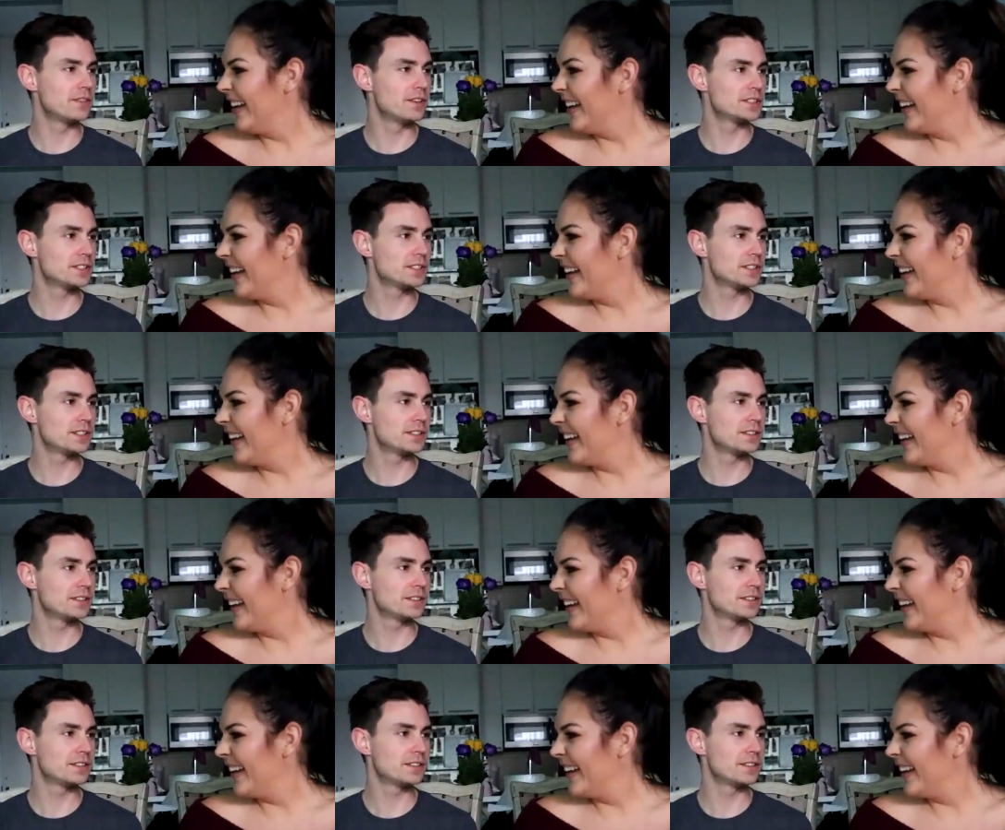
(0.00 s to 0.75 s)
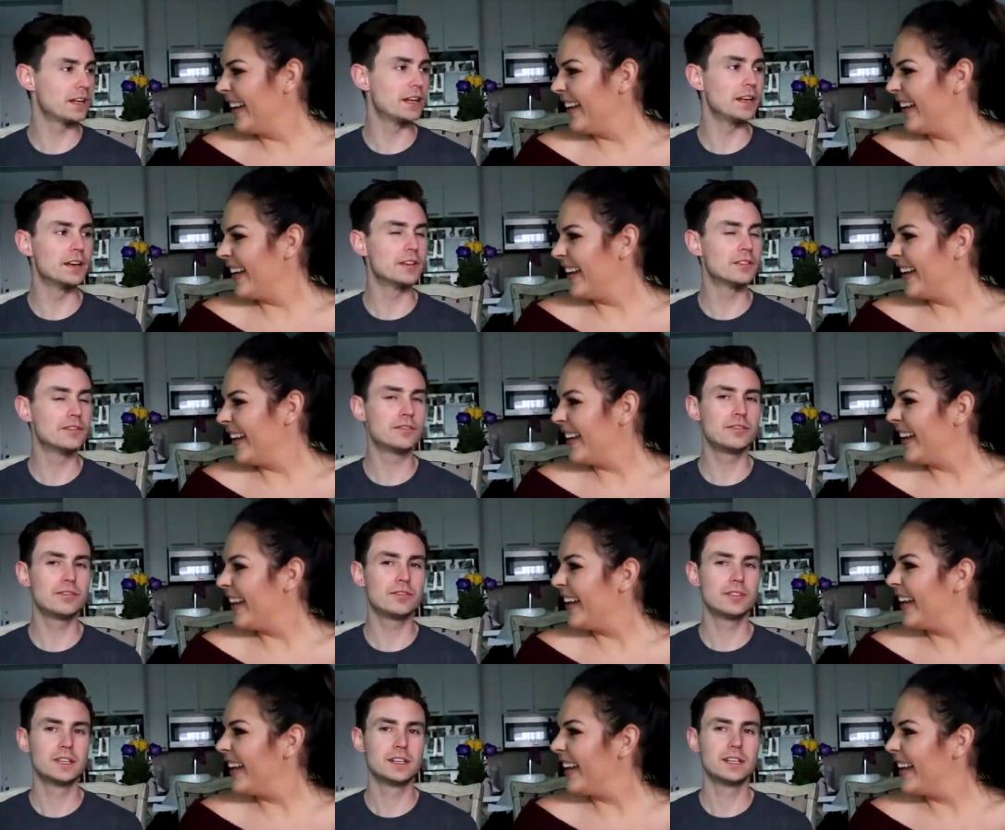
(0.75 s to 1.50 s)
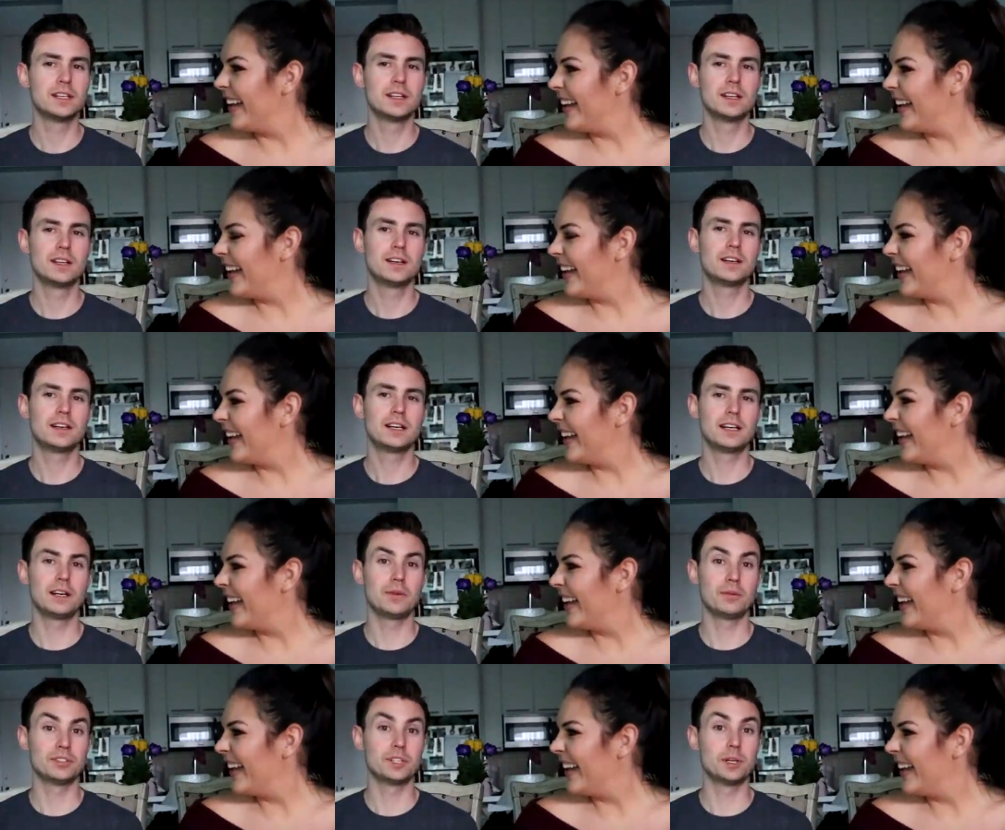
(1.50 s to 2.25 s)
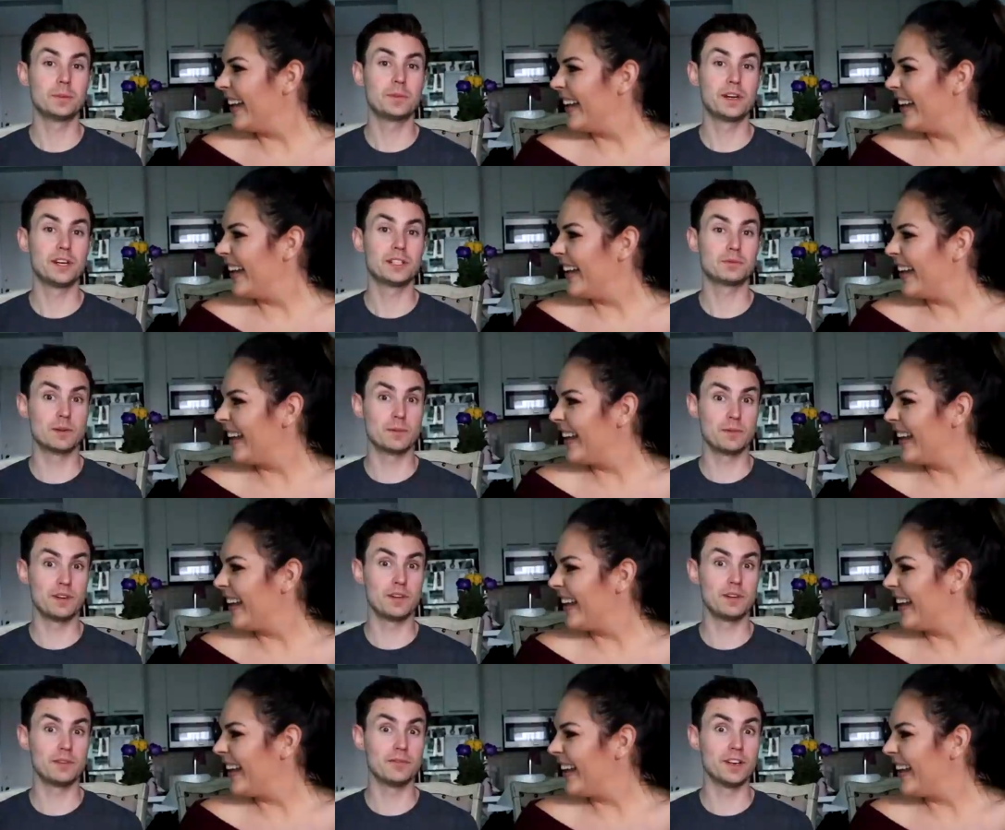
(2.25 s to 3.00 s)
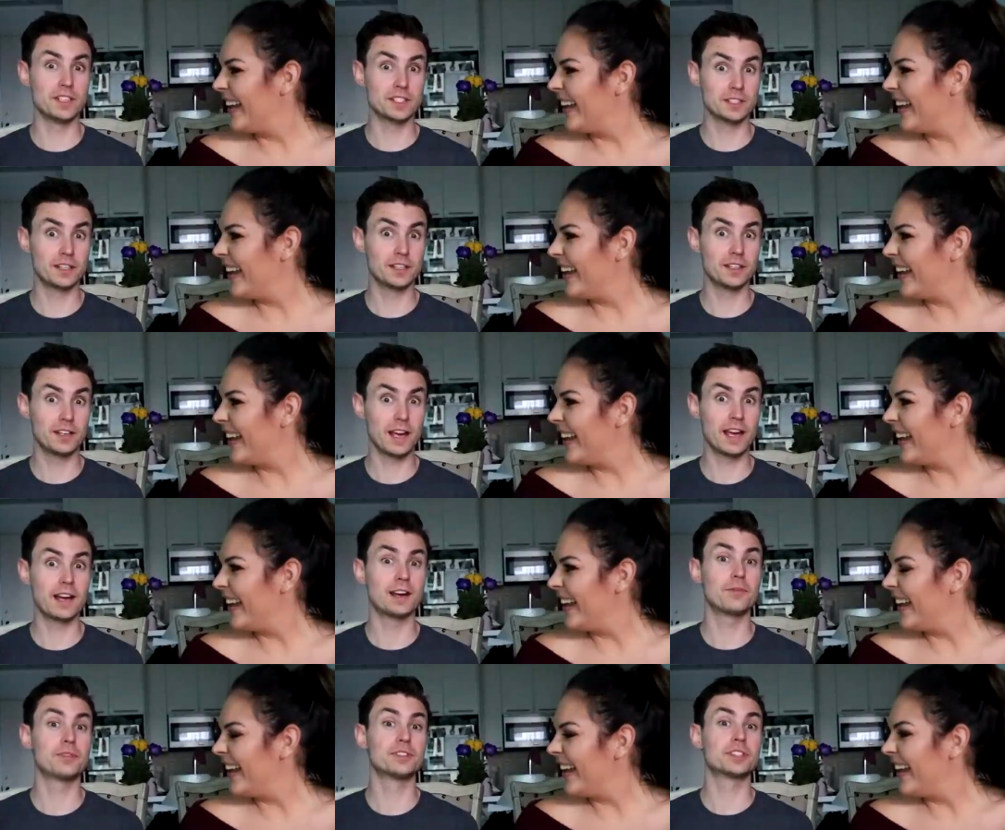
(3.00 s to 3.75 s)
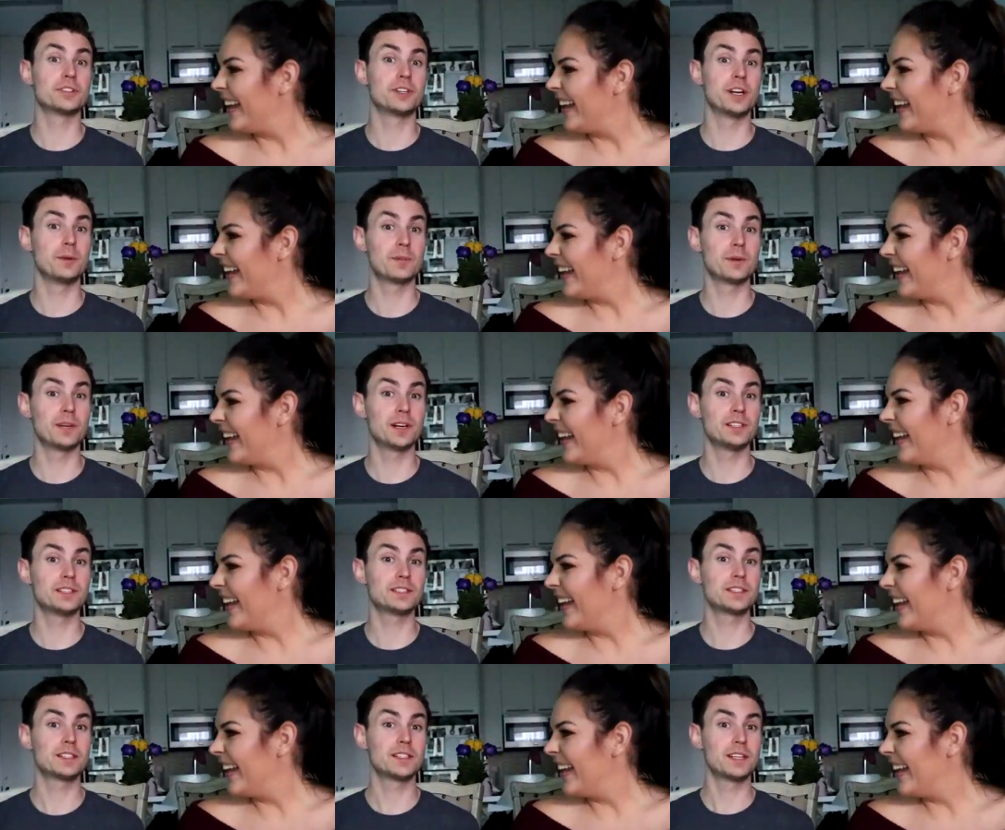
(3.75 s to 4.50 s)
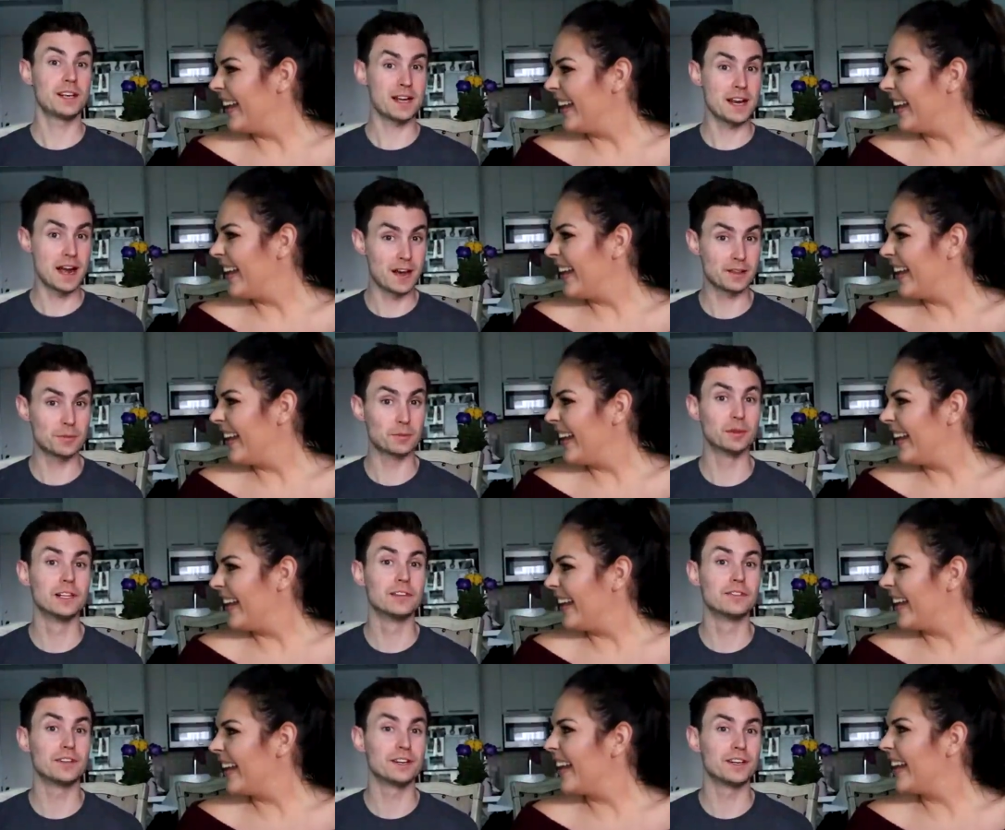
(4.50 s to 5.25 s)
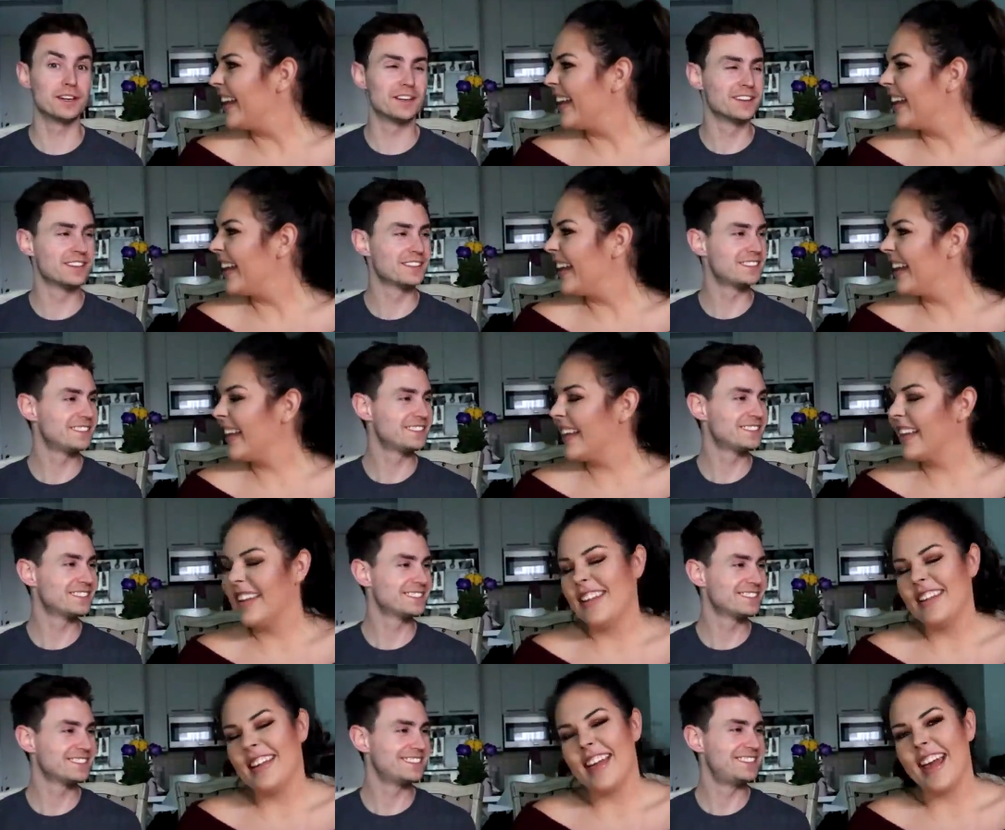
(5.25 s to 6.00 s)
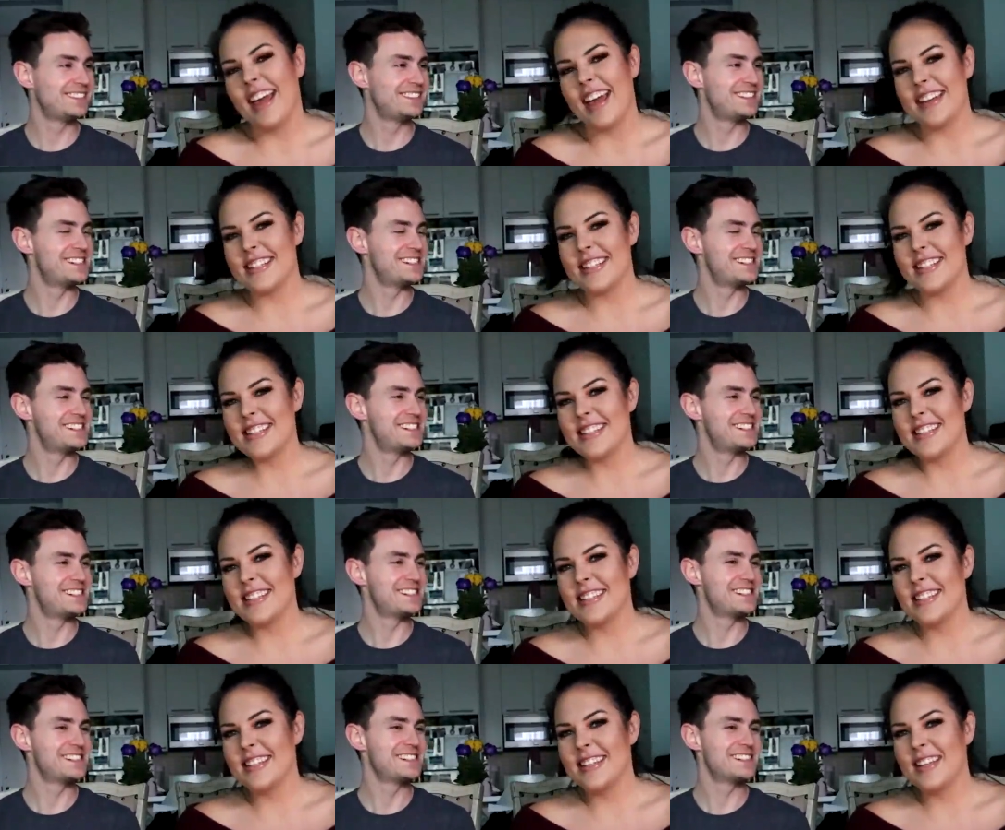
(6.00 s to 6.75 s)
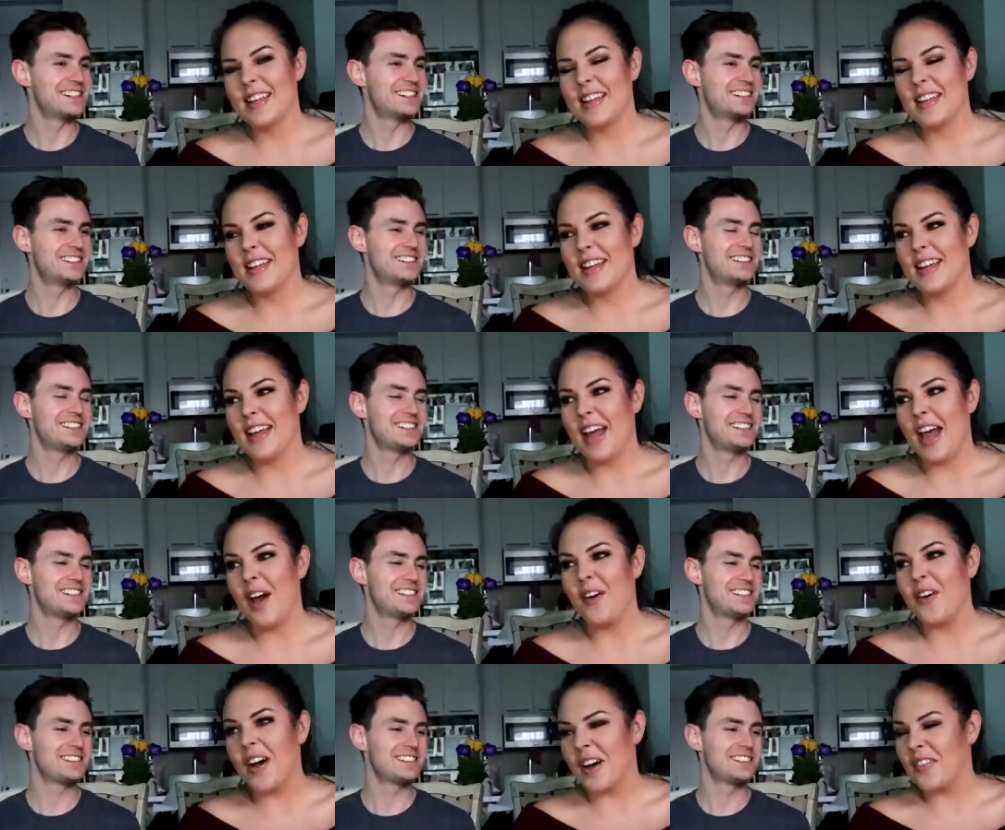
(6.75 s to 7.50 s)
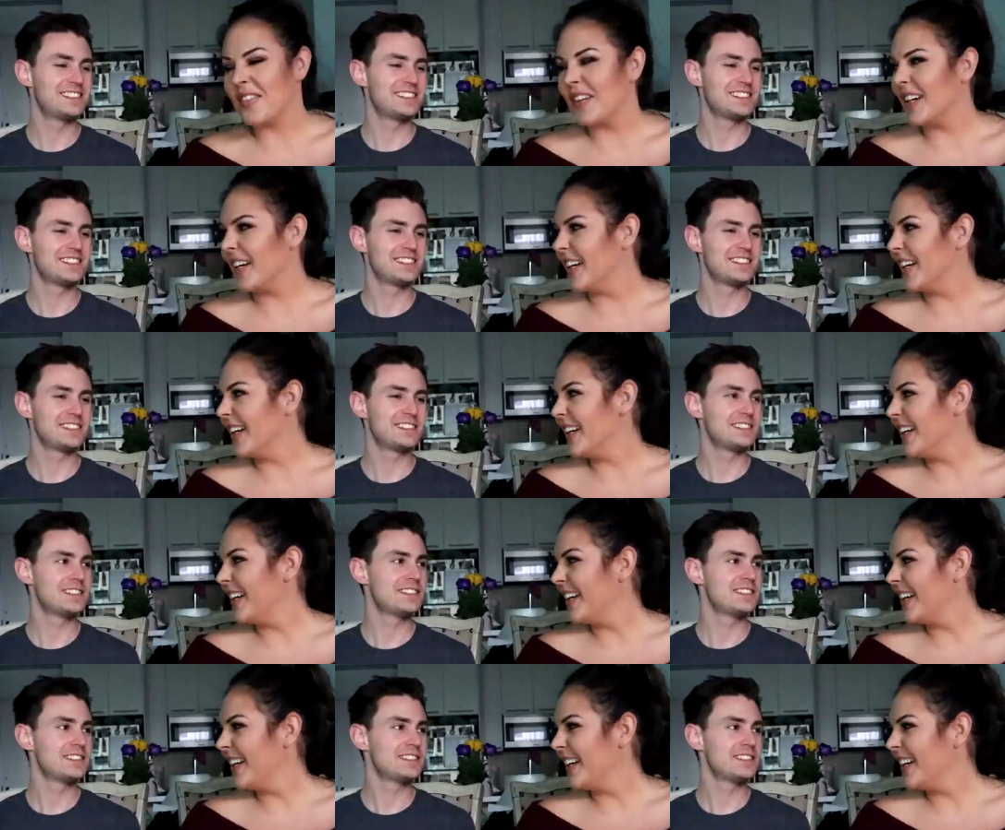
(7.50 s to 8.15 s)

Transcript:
Speaker 1: visit and live. It was a good place when we visited, and it was a great place now that we're living here.
Speaker 2: Yes. However,